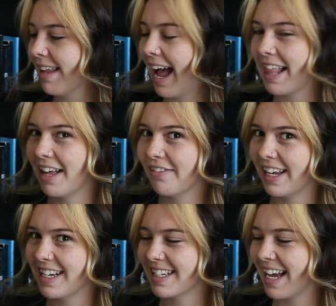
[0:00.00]
I love
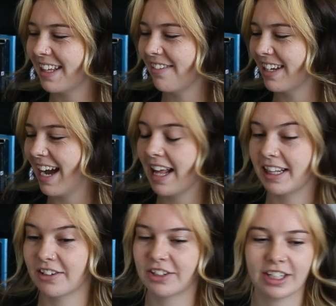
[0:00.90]
these. I love these. I
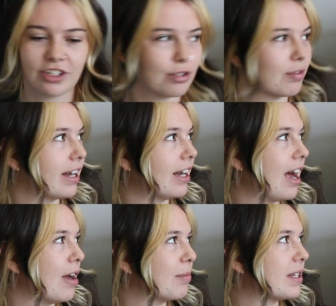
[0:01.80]
literally just read
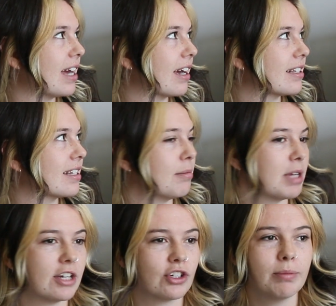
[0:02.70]
The Darkest
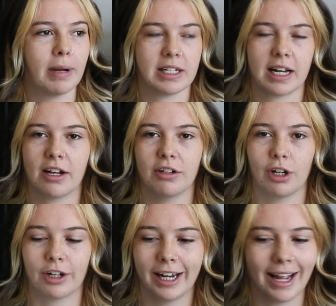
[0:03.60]
Temptation by Danielle
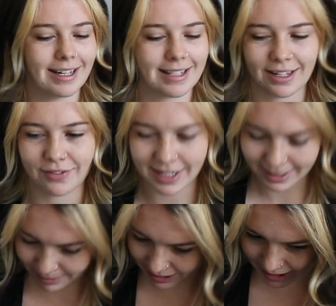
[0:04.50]
and it sounds very
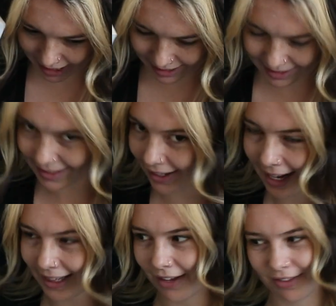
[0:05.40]
similar to that. So
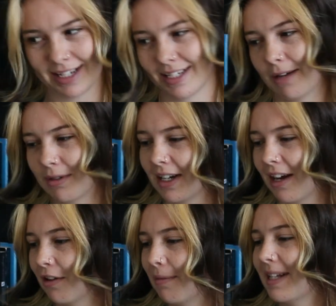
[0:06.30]
I love these types of
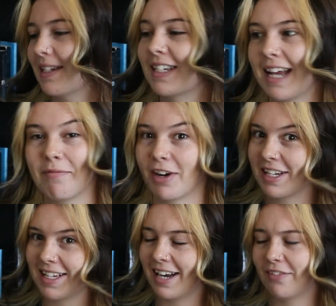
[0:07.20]
dark romances. Now I'm very
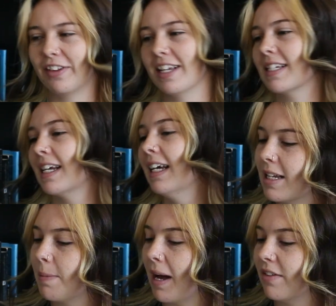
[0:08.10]
excited for this.
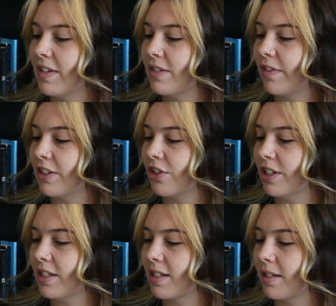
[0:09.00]
As part of his
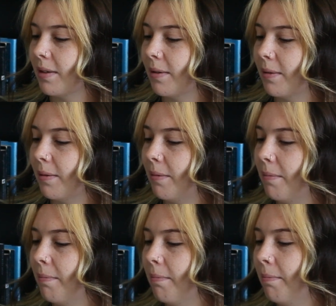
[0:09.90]
vengeance,
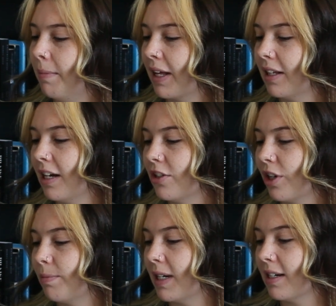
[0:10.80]
Mikolaj
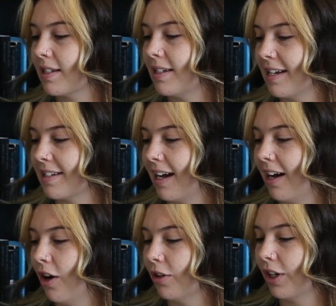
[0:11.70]
abducts Nessa,
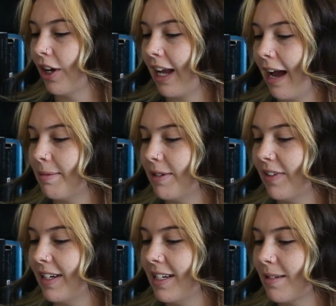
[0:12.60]
holding her captive
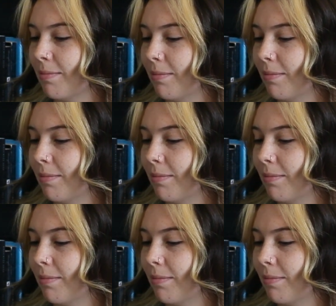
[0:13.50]
in his